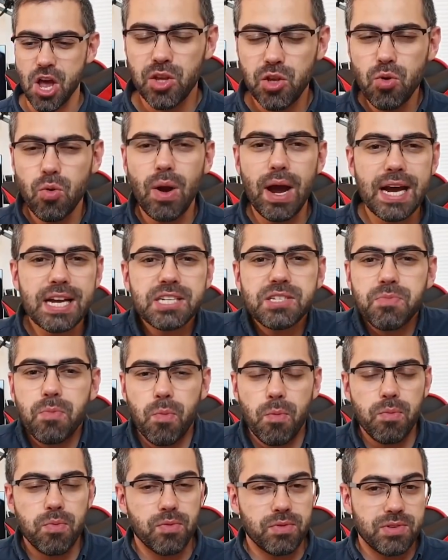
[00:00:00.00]
You guys
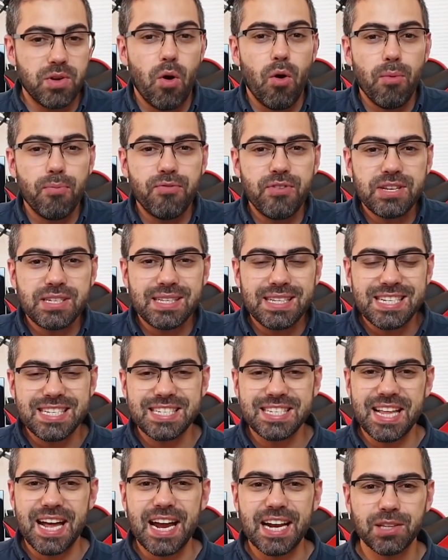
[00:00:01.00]
obviously
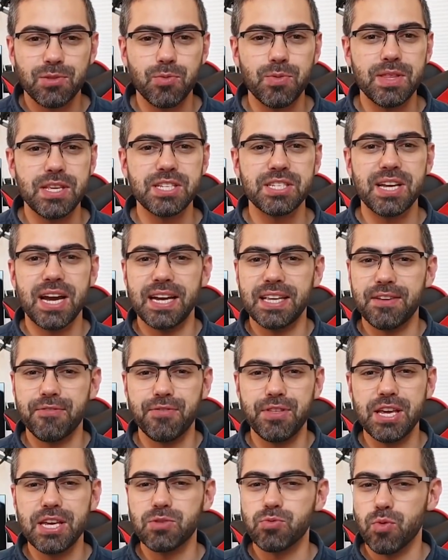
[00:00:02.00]
start with this kind of
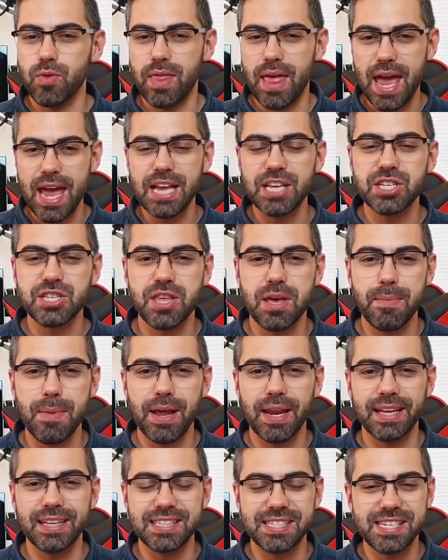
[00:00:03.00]
thing with
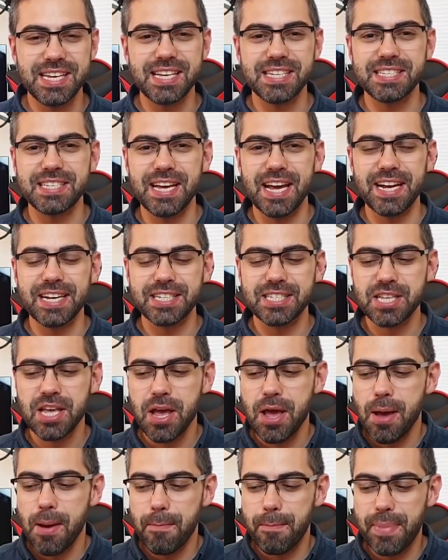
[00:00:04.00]
HTML and
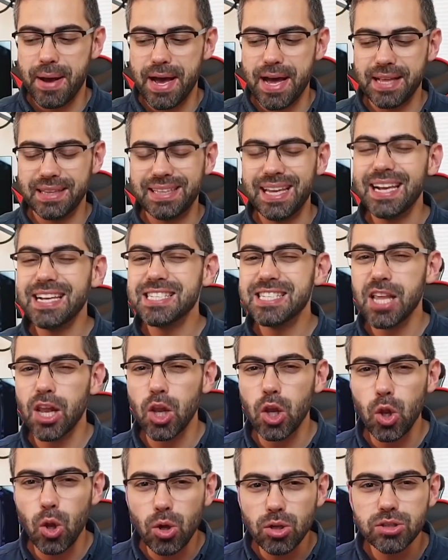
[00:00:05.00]
CSS, but there is a
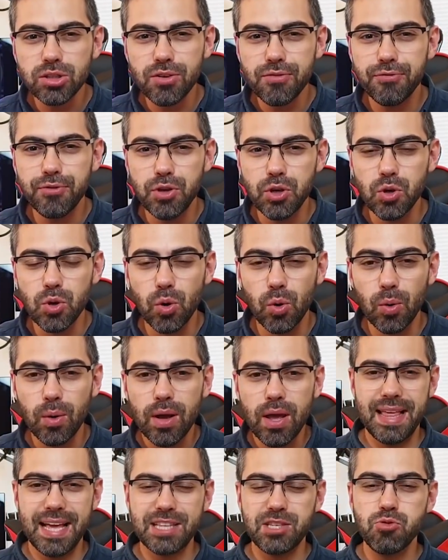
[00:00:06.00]
lot of you
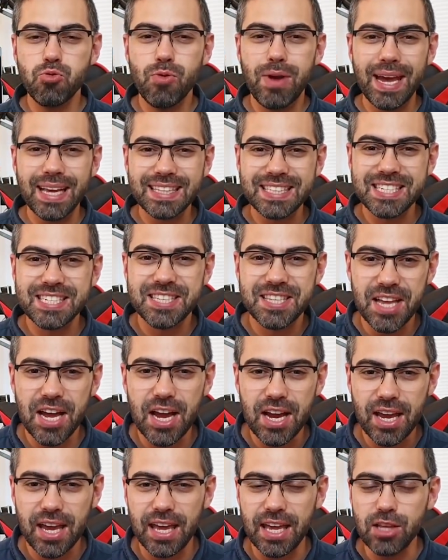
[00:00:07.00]
that you get
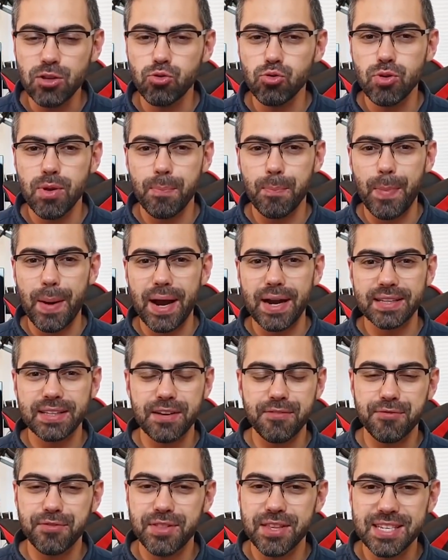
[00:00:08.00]
stuck into the part
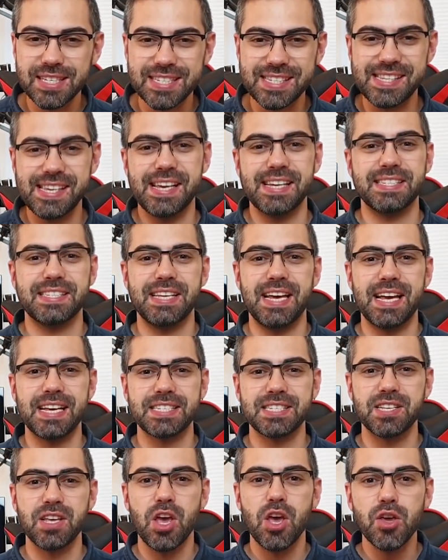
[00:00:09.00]
of the
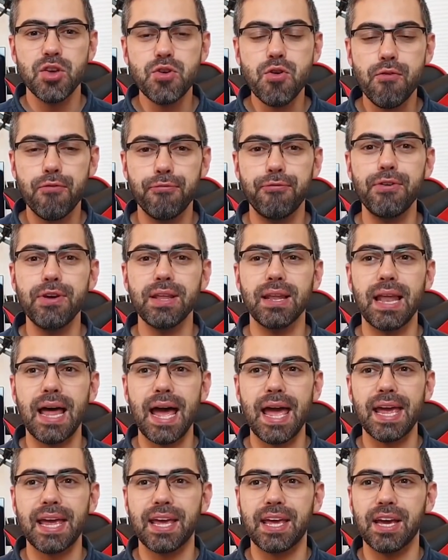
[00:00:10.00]
CSS. You feel
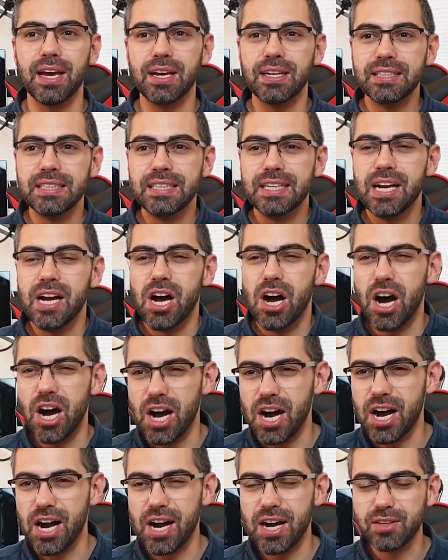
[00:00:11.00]
like, uh,
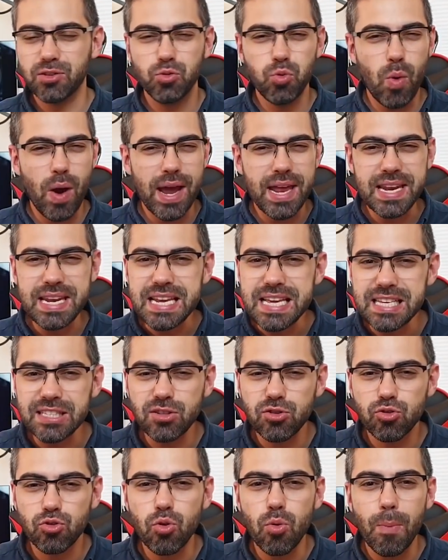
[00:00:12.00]
ah, do I
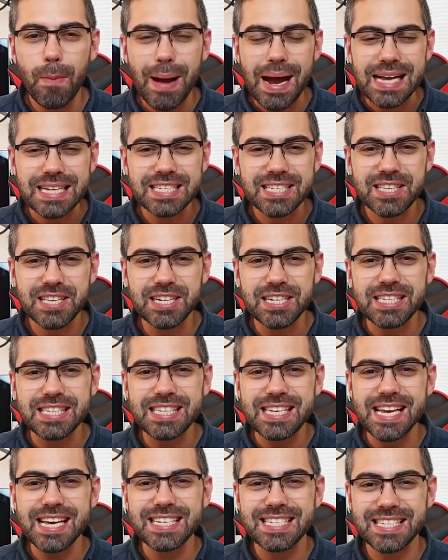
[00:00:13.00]
need to master
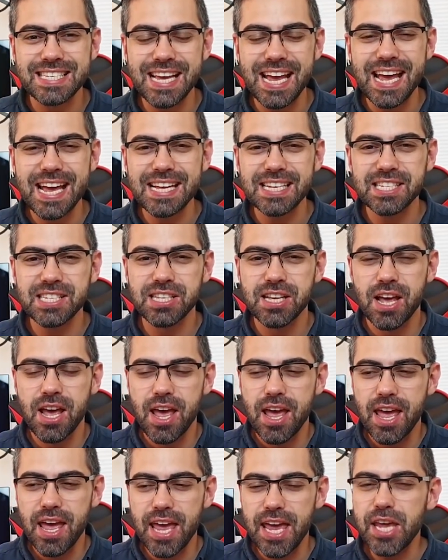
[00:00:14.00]
CSS
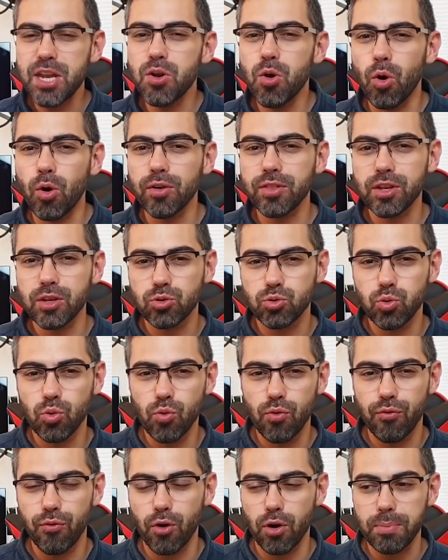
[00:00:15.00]
in order
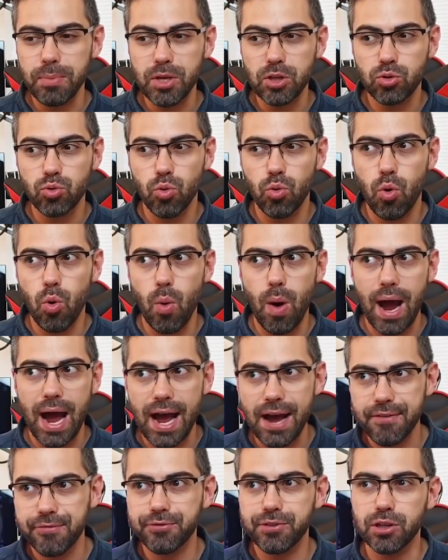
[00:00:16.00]
to for me to go
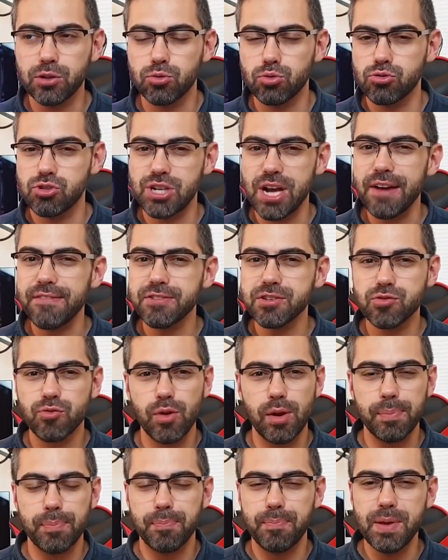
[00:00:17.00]
after to
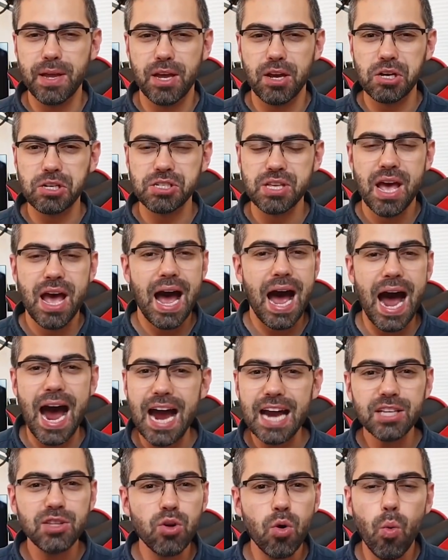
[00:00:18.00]
JavaScript because
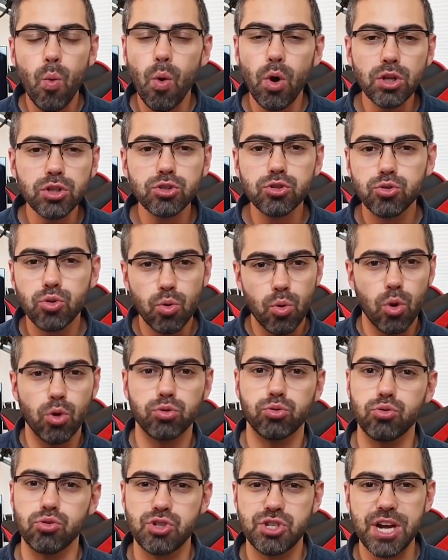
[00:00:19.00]
I don't want to
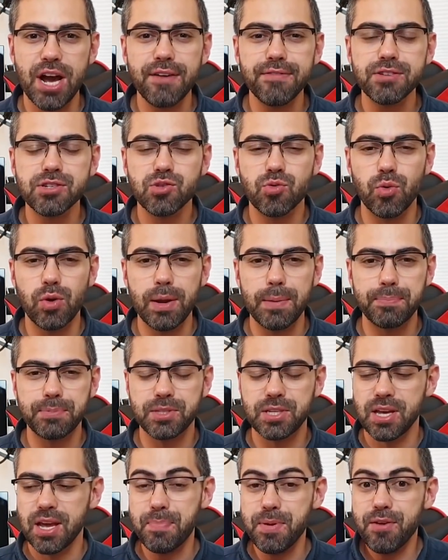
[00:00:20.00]
go to
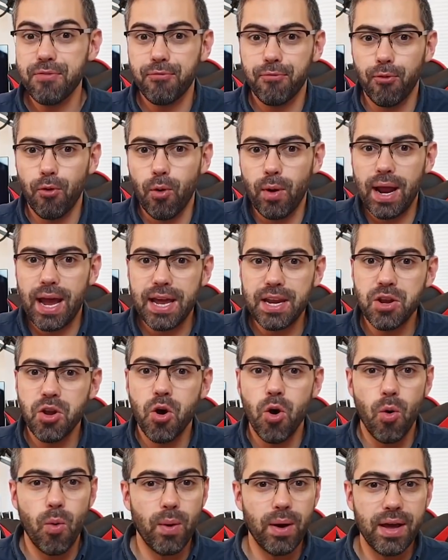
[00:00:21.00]
JavaScript before I
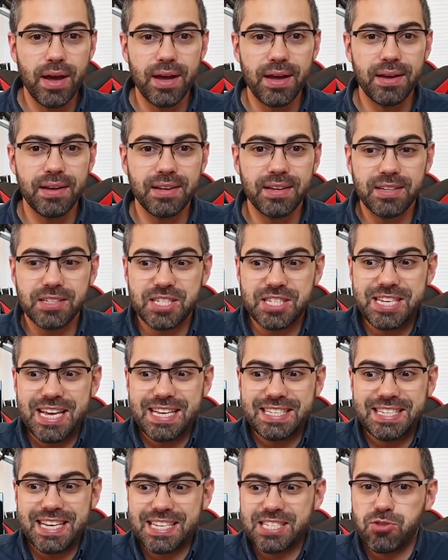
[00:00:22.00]
know uh,
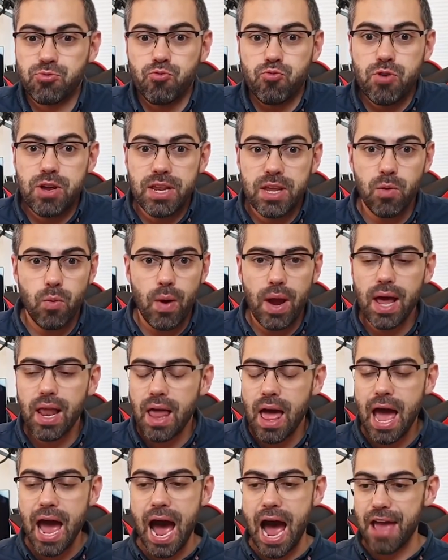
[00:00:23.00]
CSS really well.